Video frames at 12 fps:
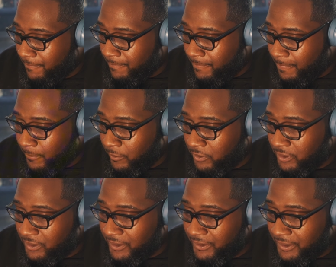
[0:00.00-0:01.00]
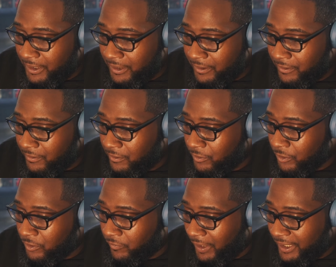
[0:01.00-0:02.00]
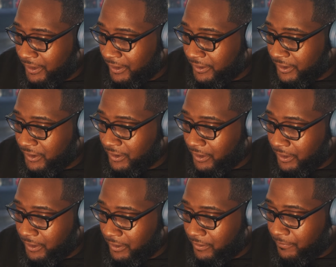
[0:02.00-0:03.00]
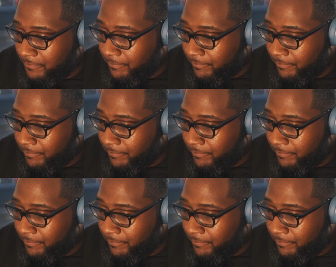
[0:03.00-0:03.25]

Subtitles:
I'm going to delete that. We'll right click this again,